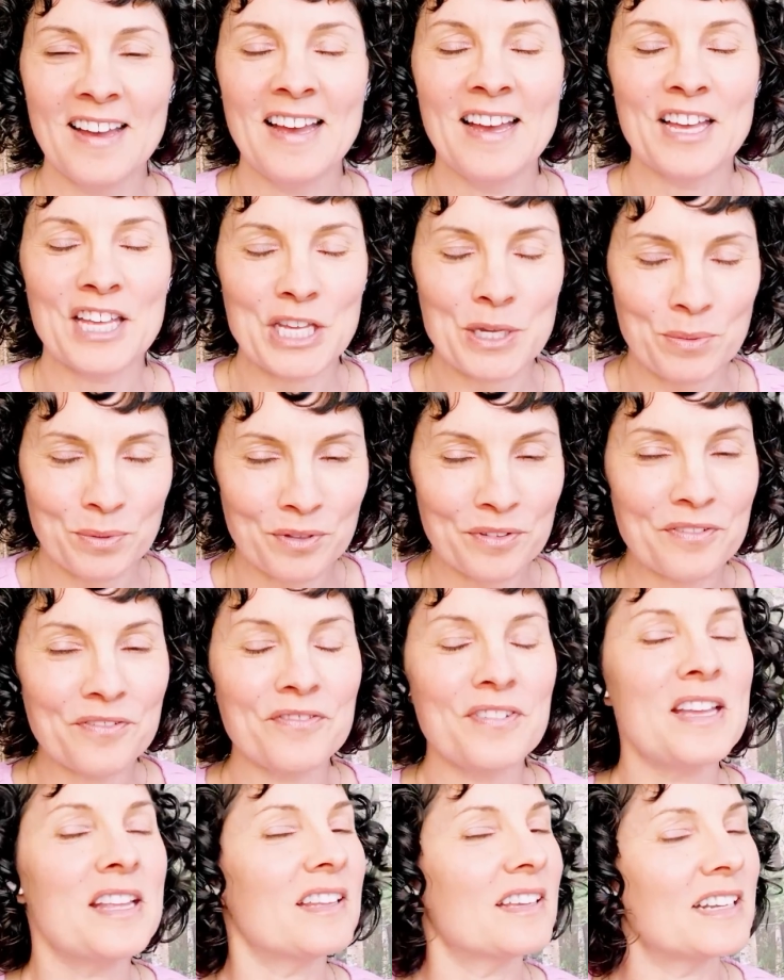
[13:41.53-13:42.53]
You will
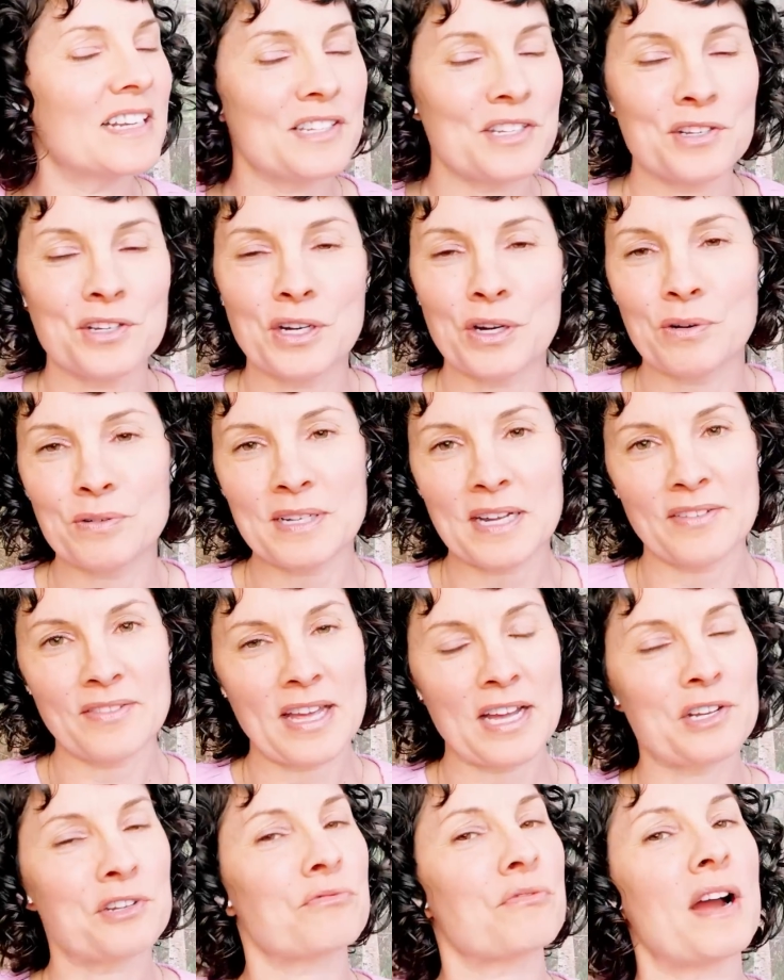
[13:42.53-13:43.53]
feel it as you go down
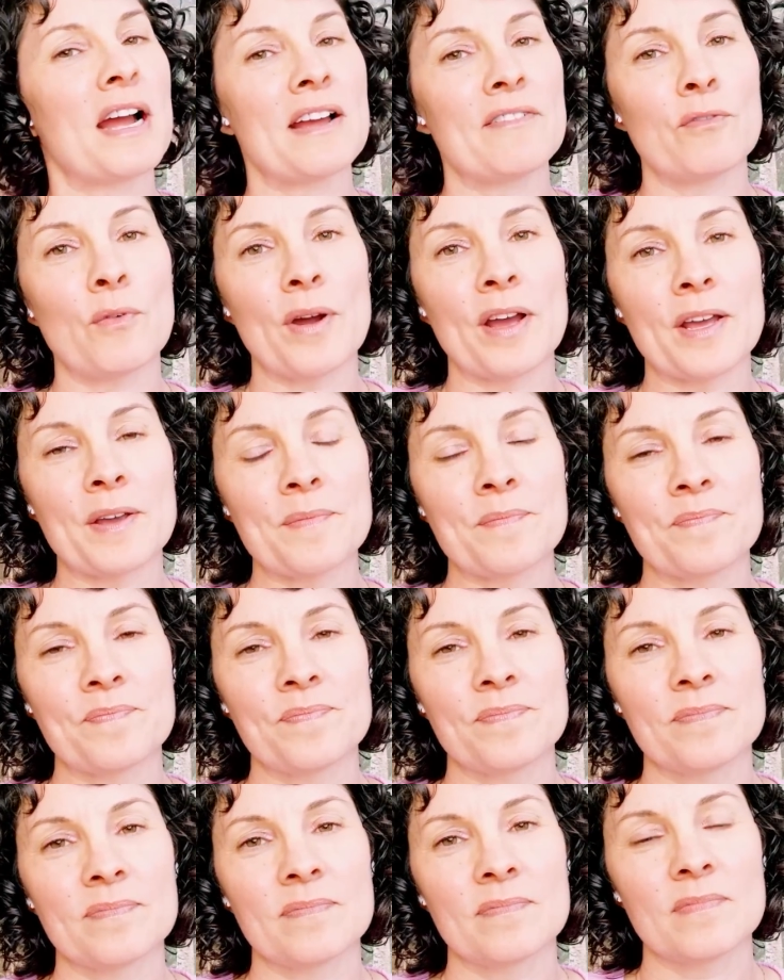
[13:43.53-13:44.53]
that driveway,
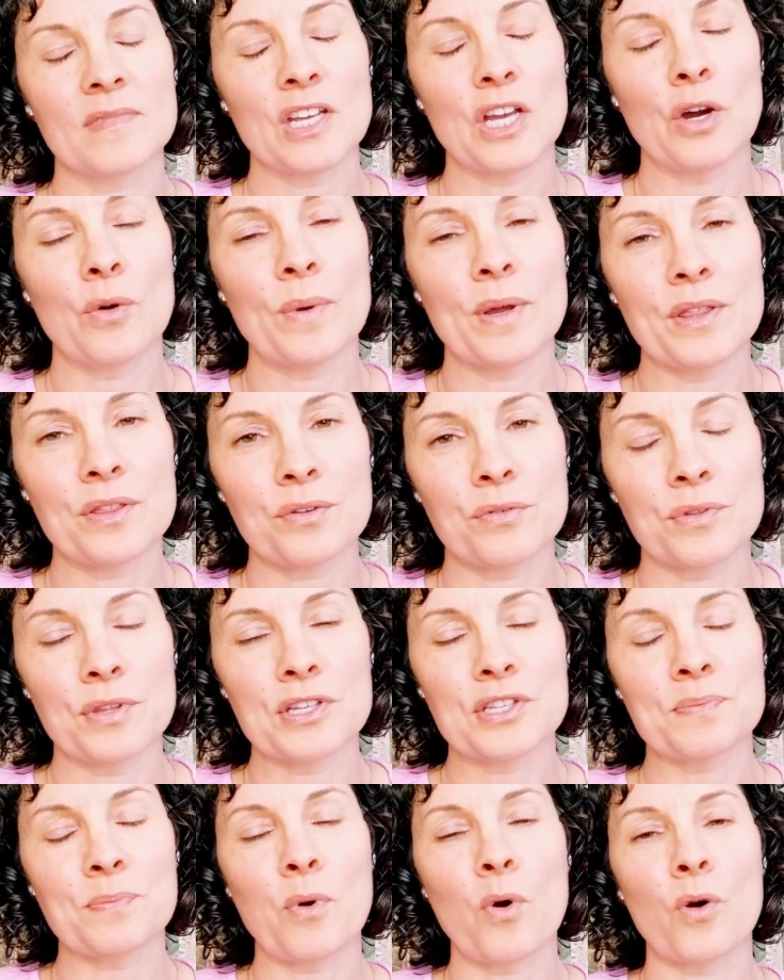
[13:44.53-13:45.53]
going through
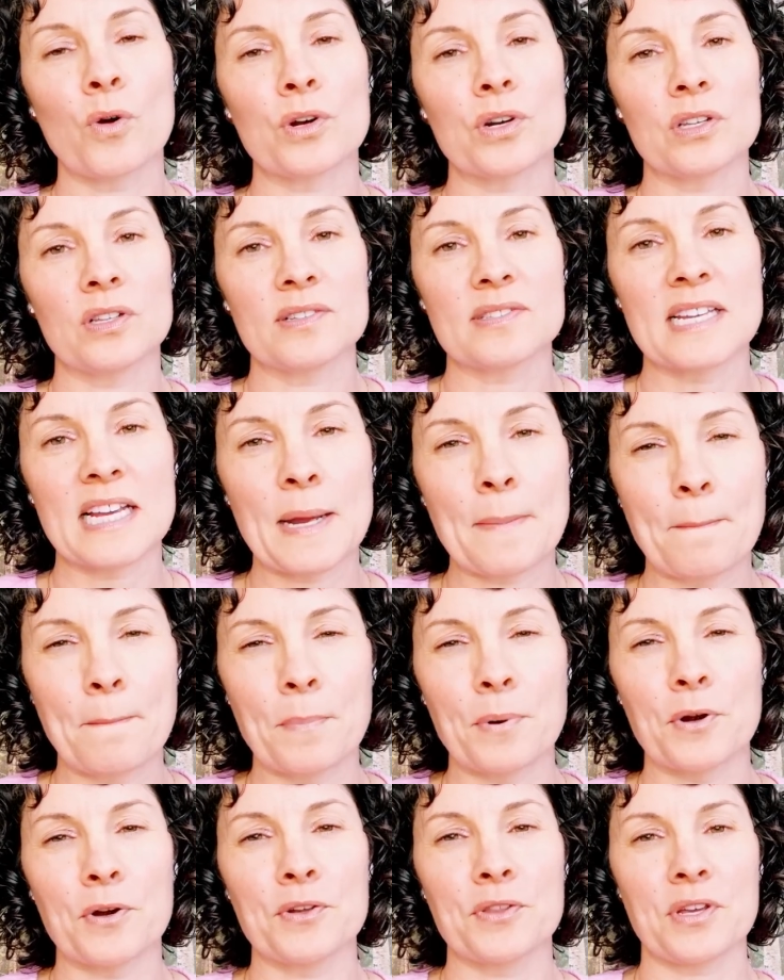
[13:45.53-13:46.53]
this portal. It's like a
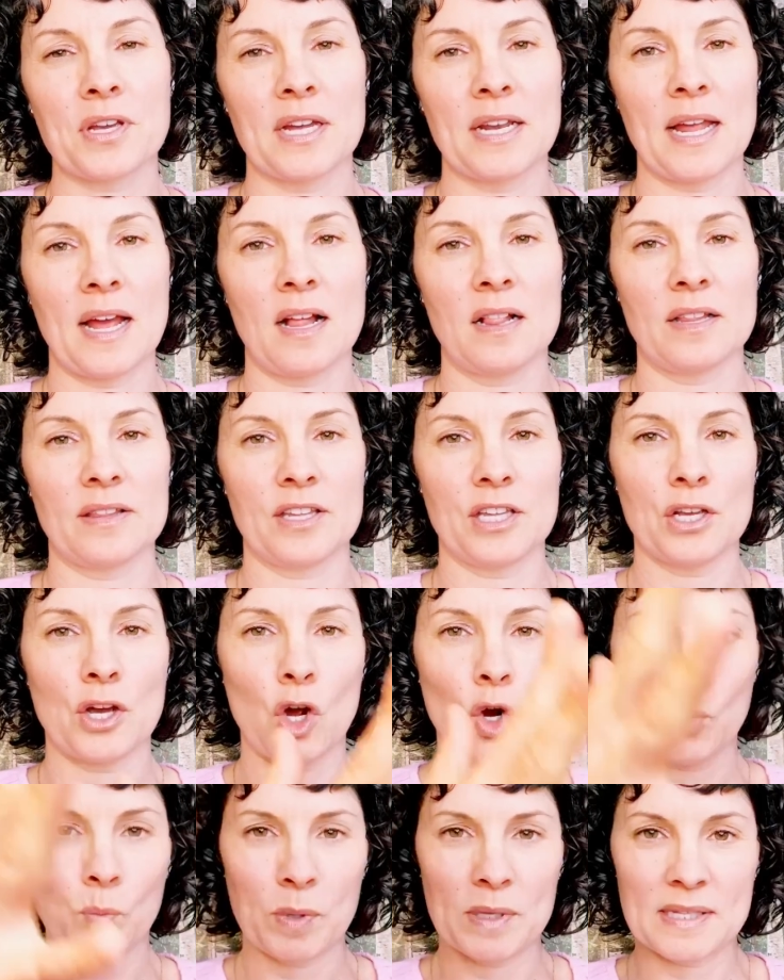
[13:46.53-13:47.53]
birth canal, and then it
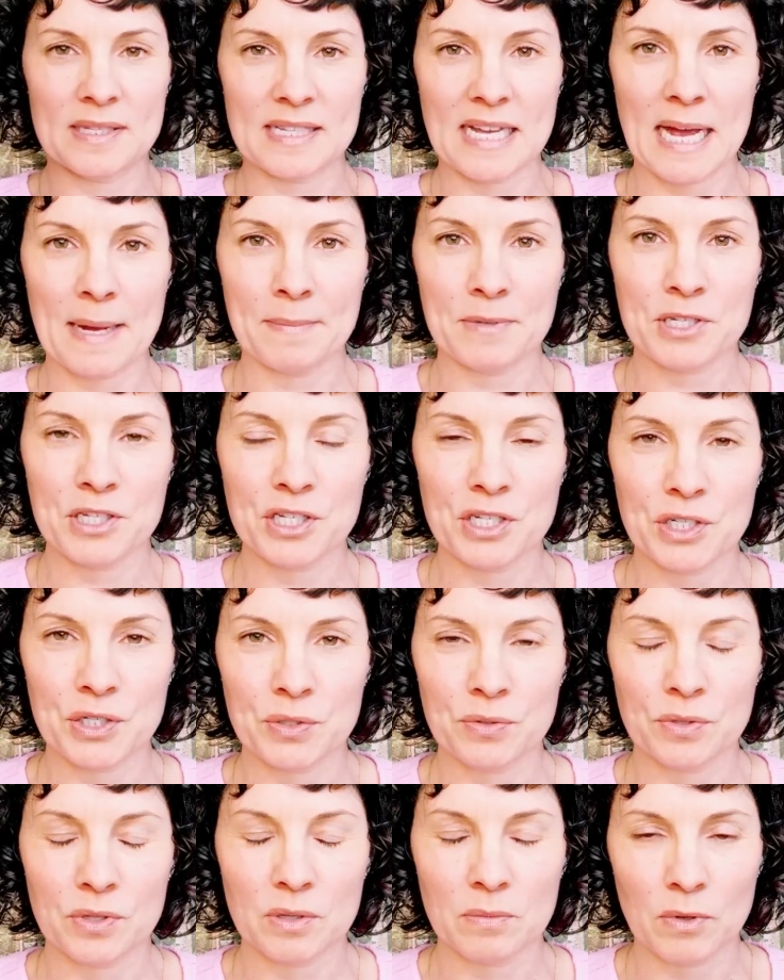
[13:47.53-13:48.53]
opens up
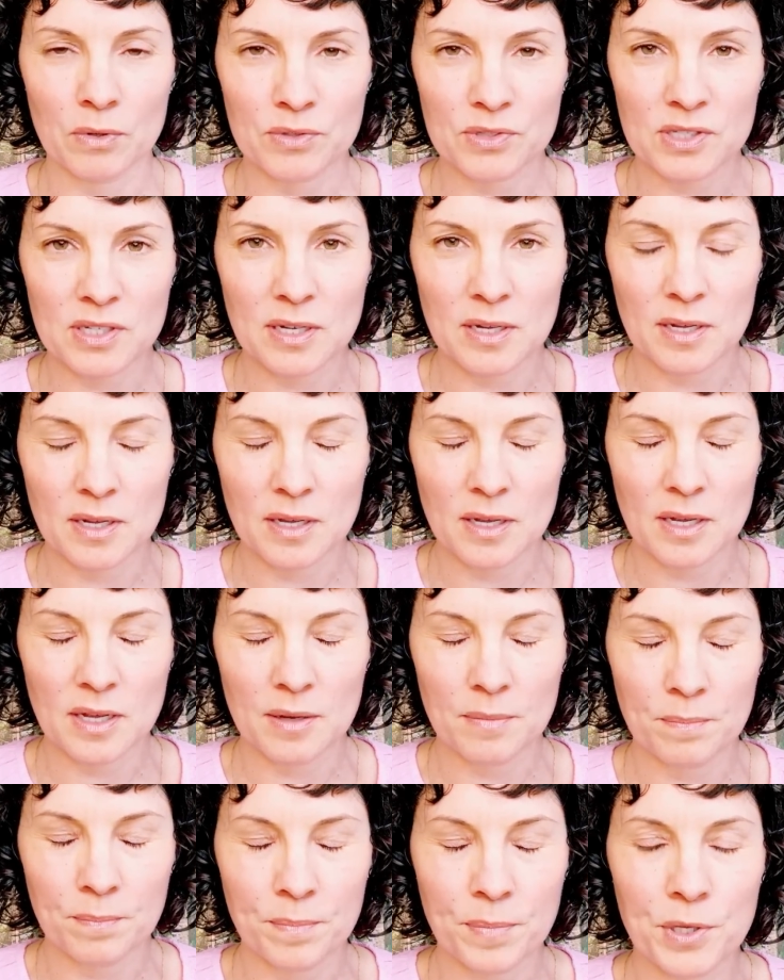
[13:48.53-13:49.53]
to the most
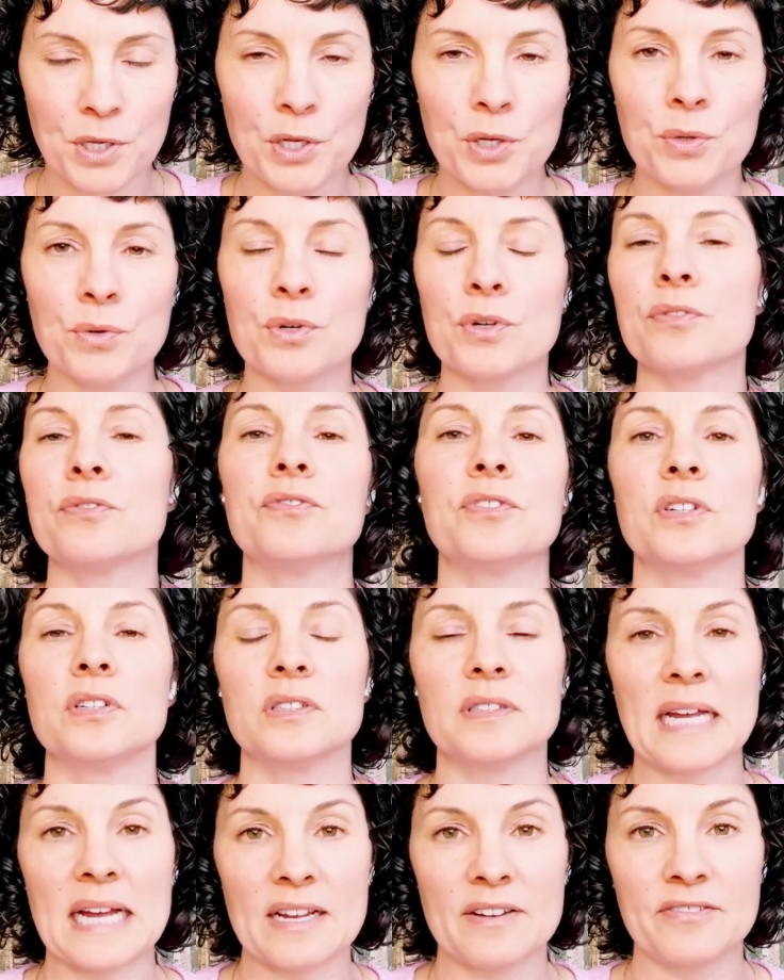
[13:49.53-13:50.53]
beautiful
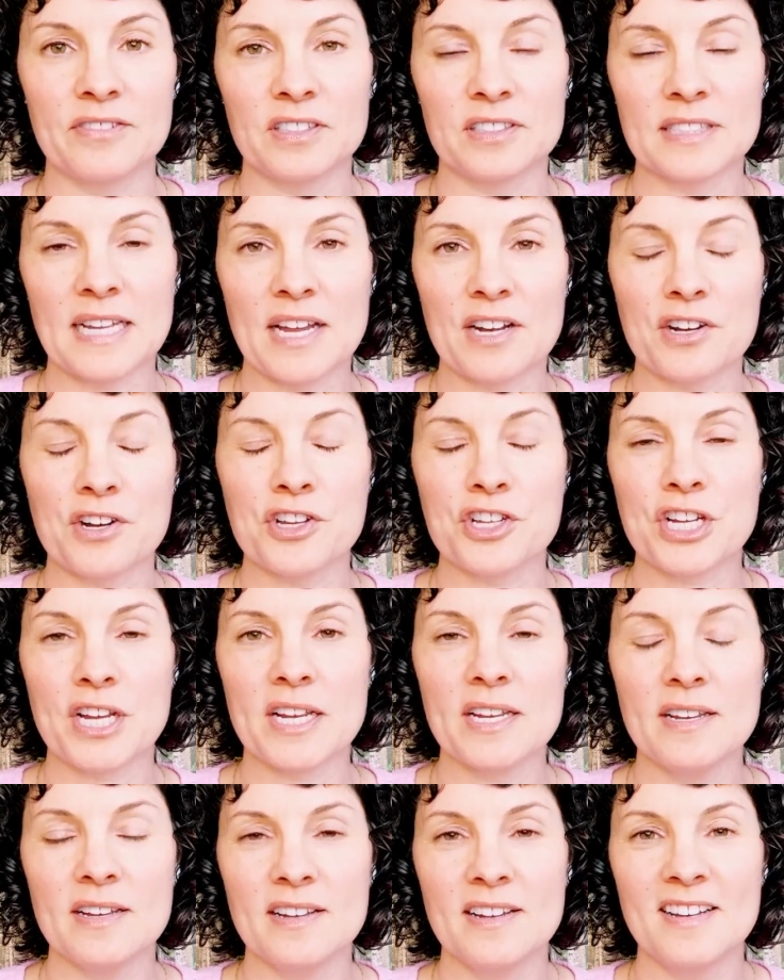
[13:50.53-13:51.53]
light-filled
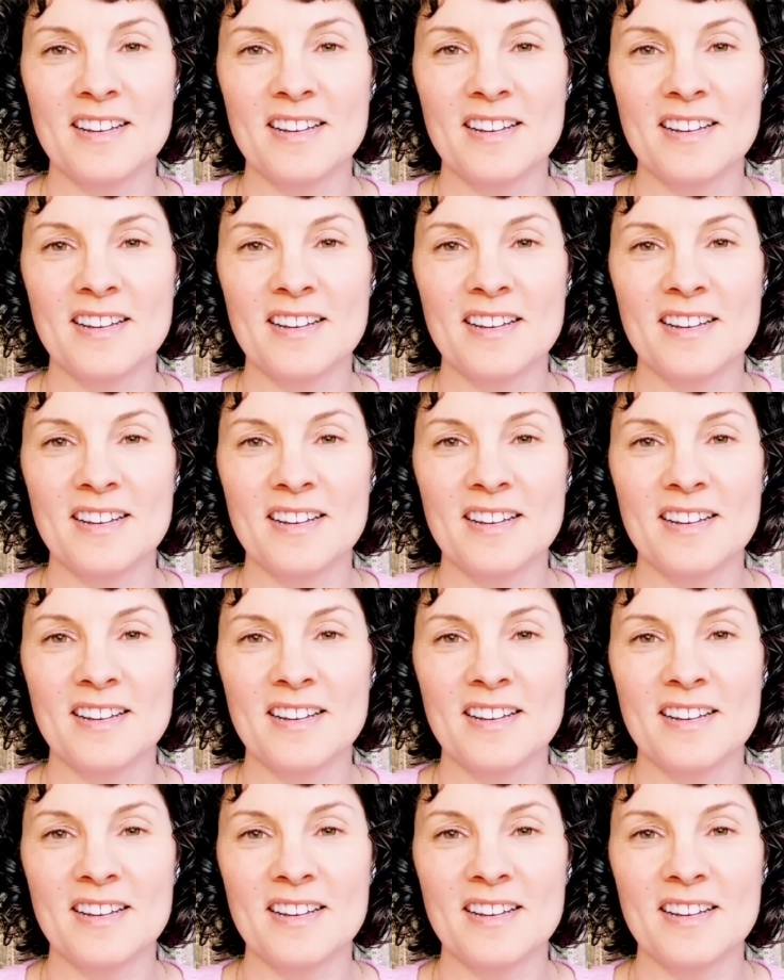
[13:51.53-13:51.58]
energy.